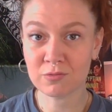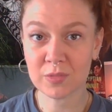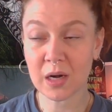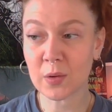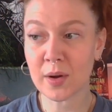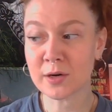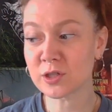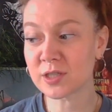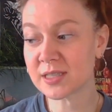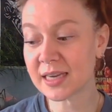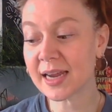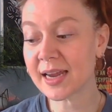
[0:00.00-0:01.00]
They don't
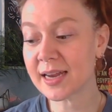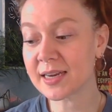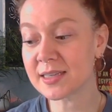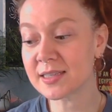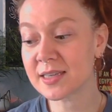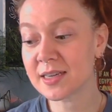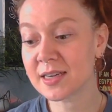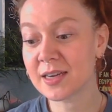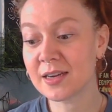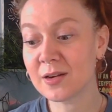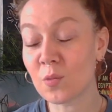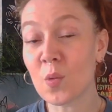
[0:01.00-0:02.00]
understand
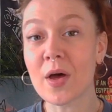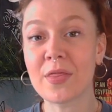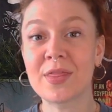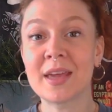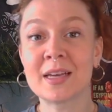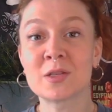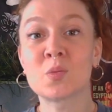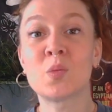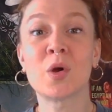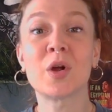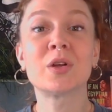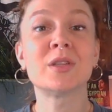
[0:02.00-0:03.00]
what things
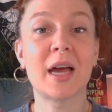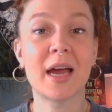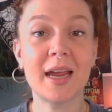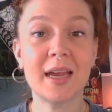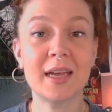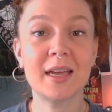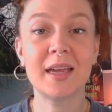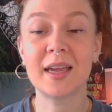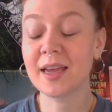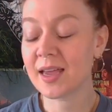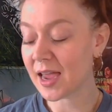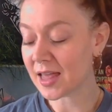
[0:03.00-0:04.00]
were like,
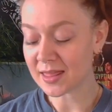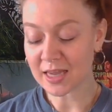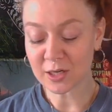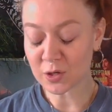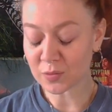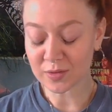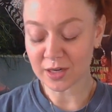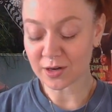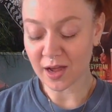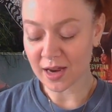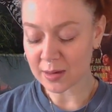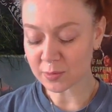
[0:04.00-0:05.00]
and they're
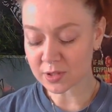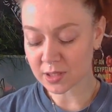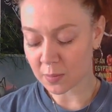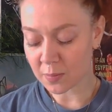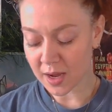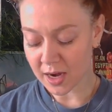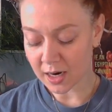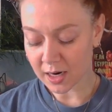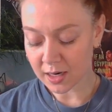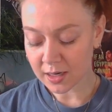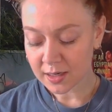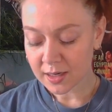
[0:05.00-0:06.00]
not able to compare.